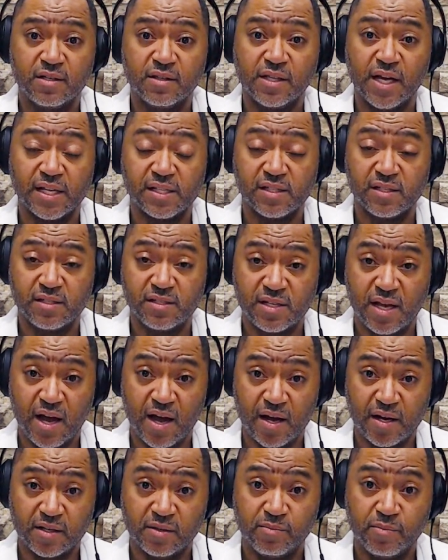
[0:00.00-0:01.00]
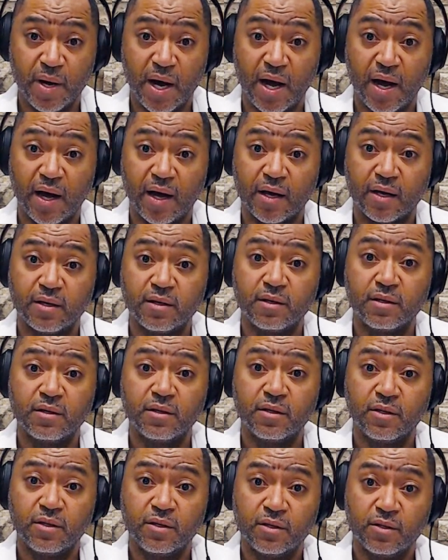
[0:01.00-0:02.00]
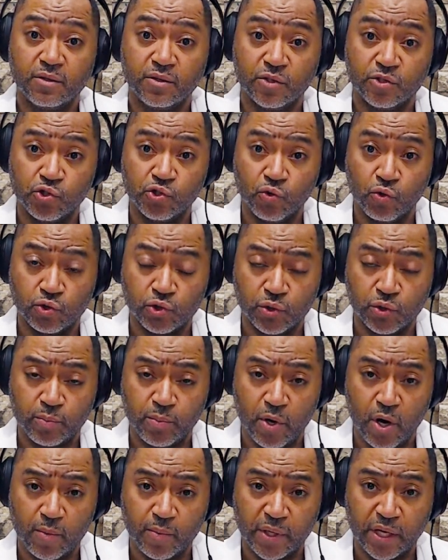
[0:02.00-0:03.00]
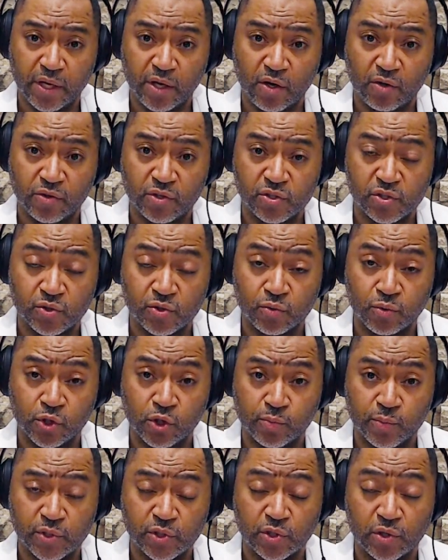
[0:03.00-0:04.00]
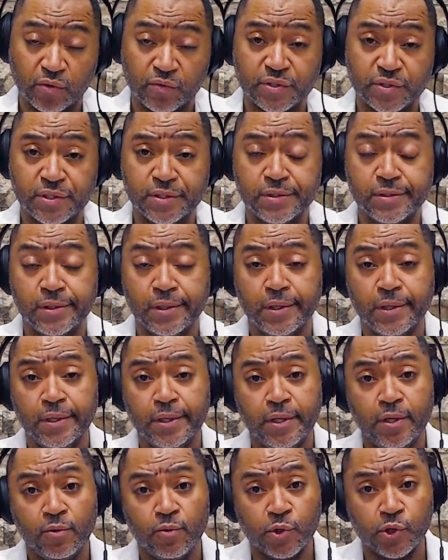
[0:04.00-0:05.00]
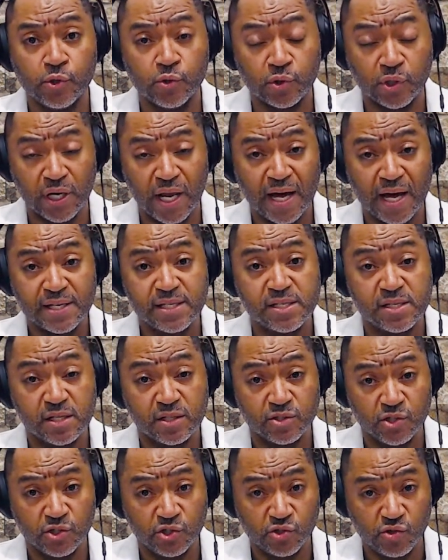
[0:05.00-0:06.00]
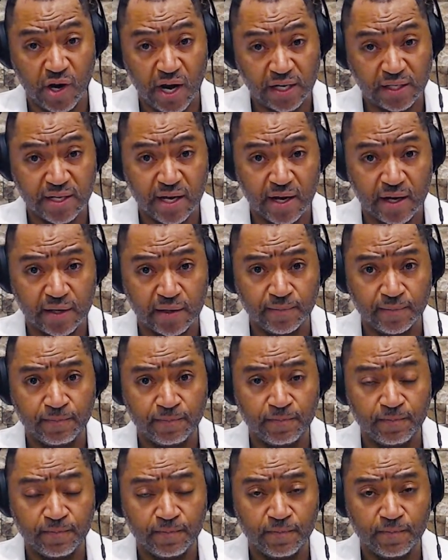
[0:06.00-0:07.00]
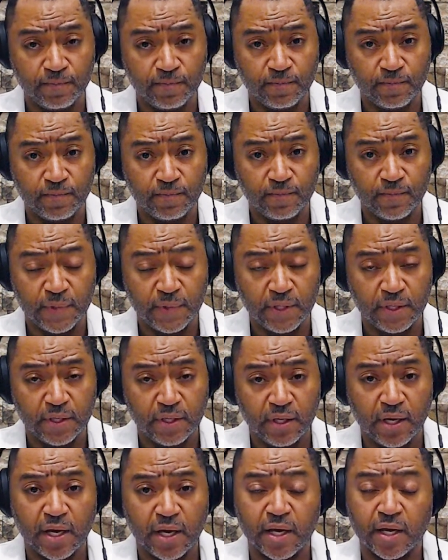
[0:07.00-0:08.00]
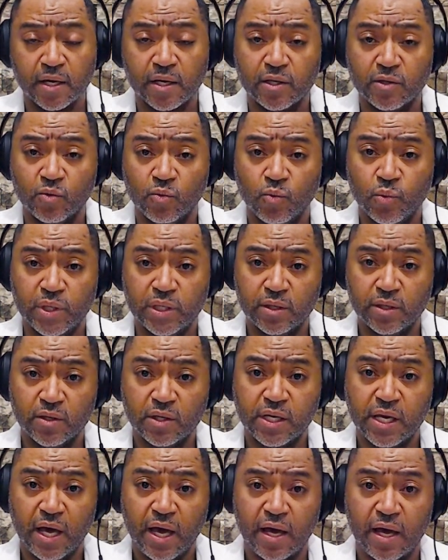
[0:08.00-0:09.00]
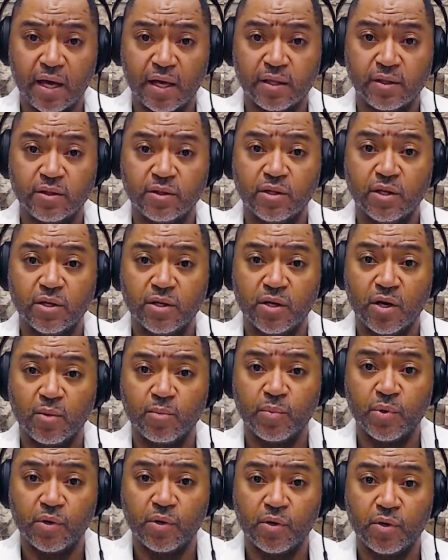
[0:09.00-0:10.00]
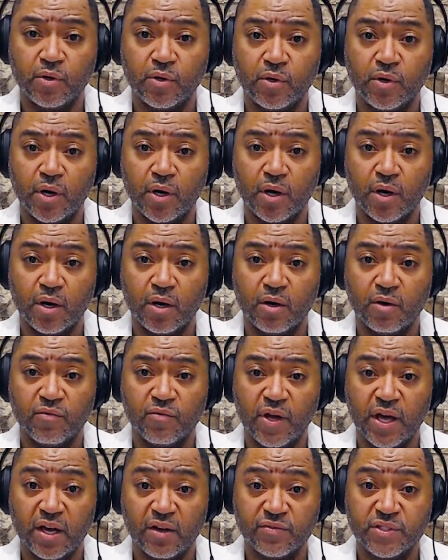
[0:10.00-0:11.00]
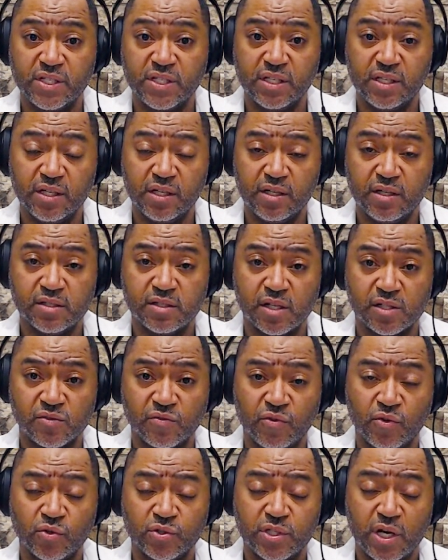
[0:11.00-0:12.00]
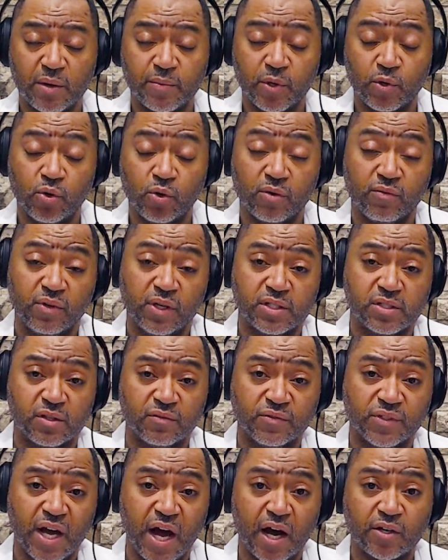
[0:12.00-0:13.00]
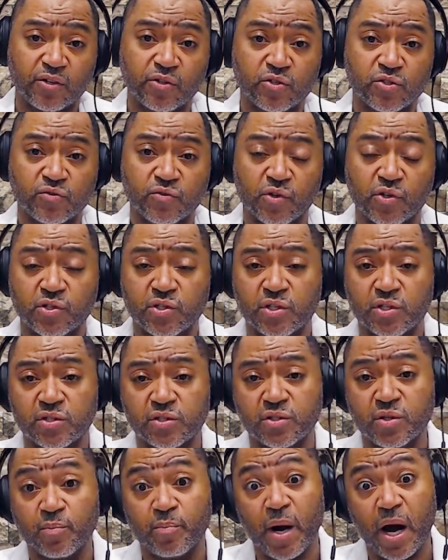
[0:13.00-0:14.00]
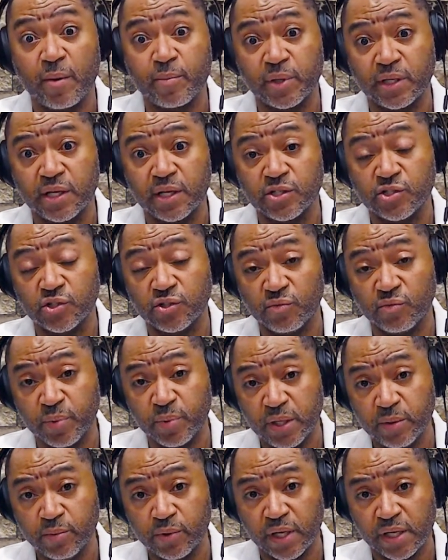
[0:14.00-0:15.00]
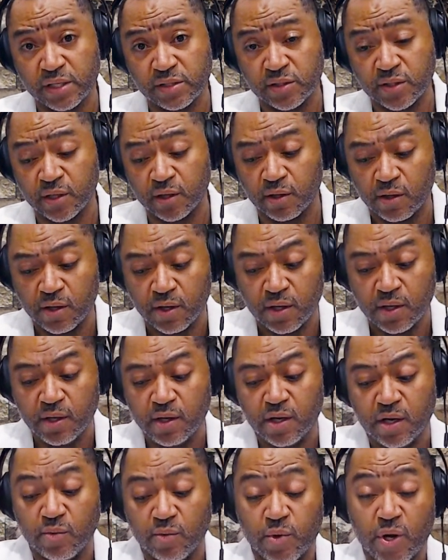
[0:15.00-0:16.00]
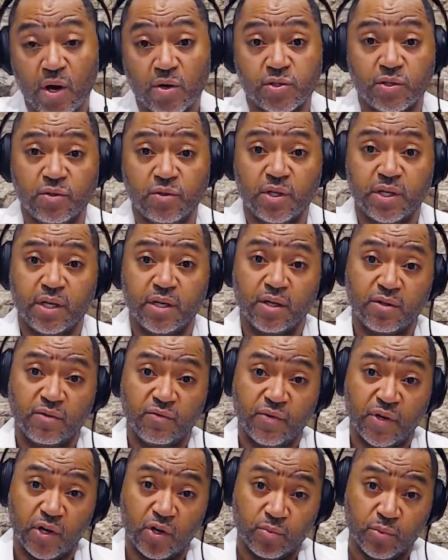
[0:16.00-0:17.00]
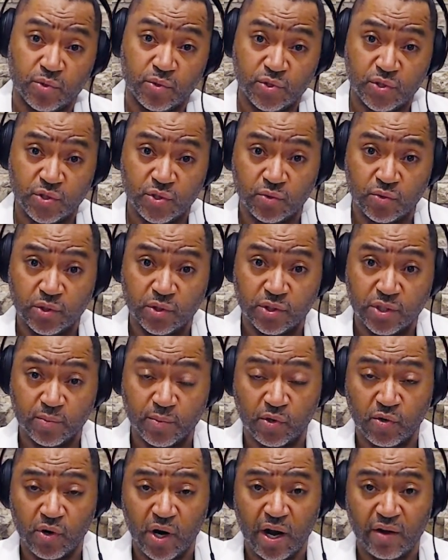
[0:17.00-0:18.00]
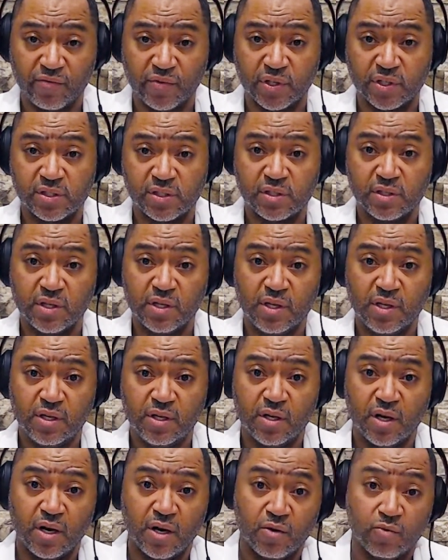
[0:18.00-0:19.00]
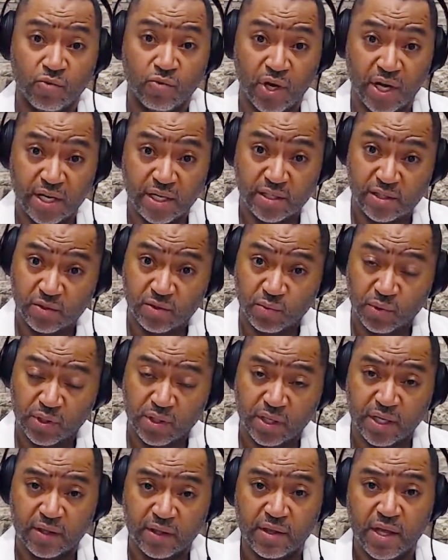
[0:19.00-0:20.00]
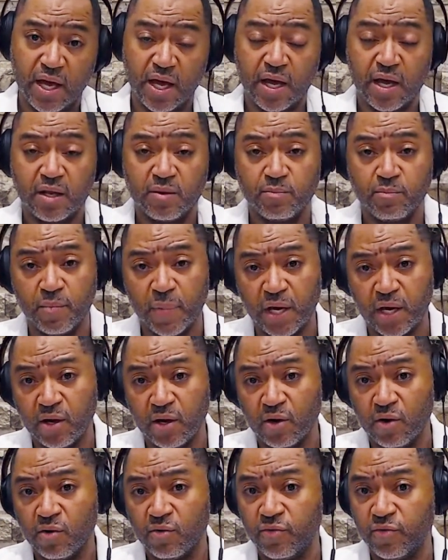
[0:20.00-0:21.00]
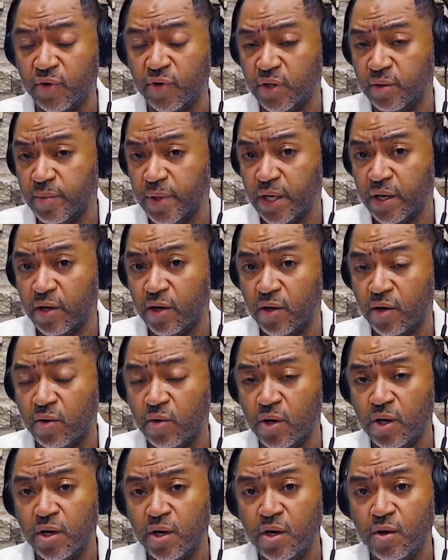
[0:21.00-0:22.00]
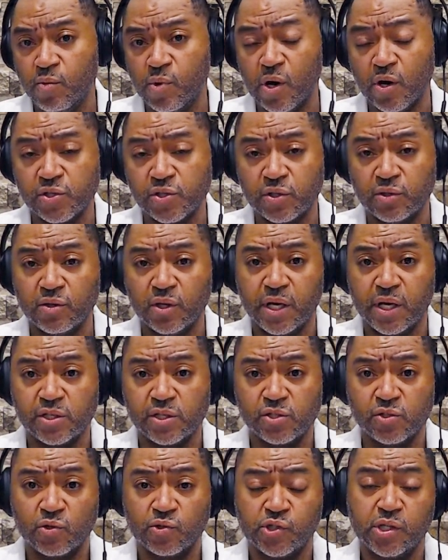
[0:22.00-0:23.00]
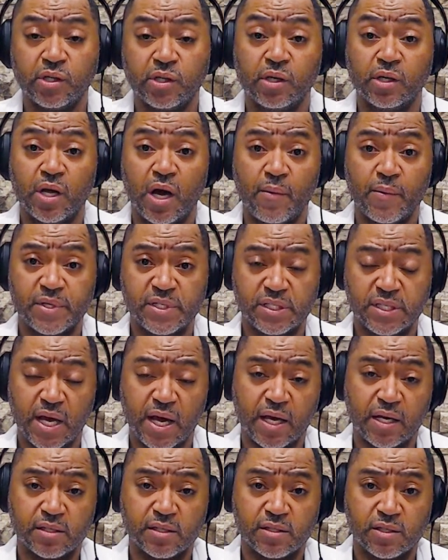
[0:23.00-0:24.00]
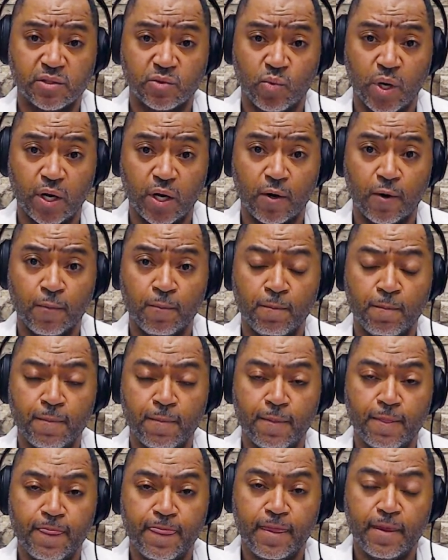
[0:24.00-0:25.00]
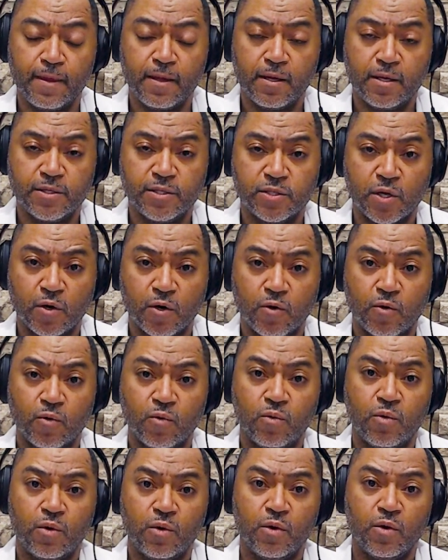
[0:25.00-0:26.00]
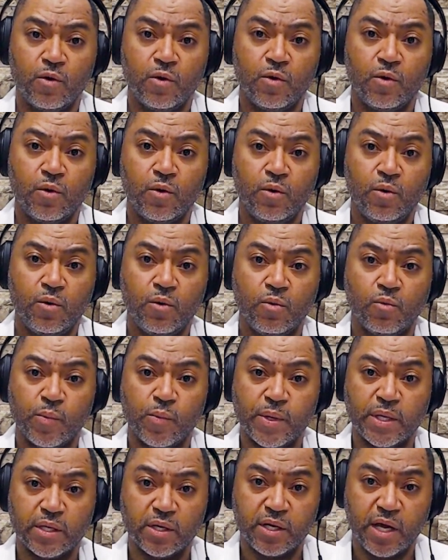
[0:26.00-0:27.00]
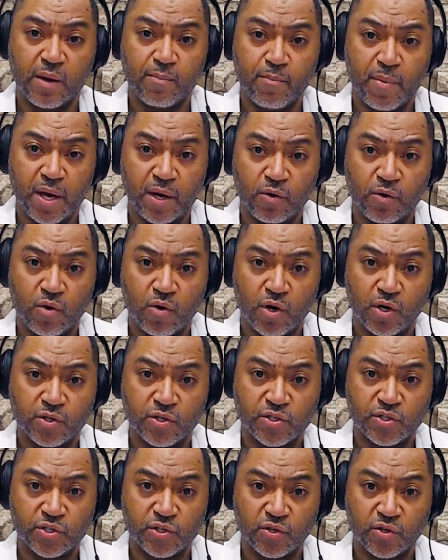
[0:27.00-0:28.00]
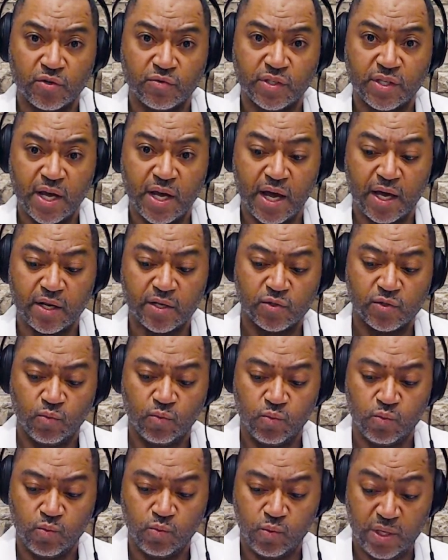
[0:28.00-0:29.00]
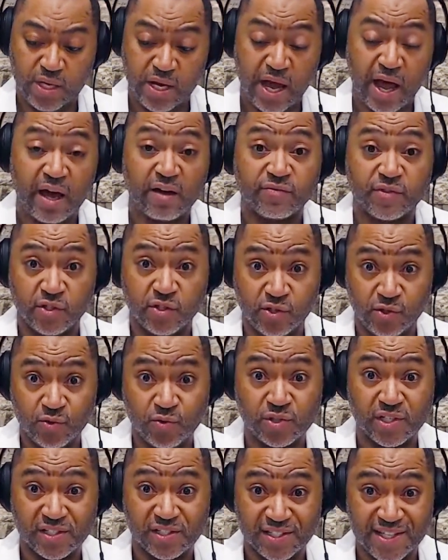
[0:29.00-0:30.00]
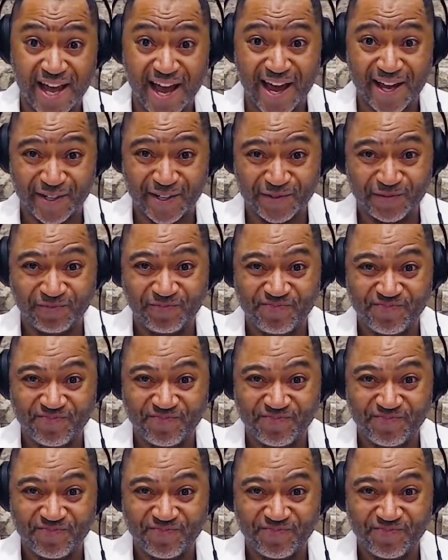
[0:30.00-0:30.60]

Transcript: that's assigned by the Georgia Department of Health and Human Services. We utilize census tract data, and we look at the number of FTEs, as full-time equivalents of doctors, versus the population of people that's there. And we also look at other variables too, the demographics, race, we look at that, male, female. We also look at socioeconomic status as well. So when we look at medical underserved status, we have to use this data.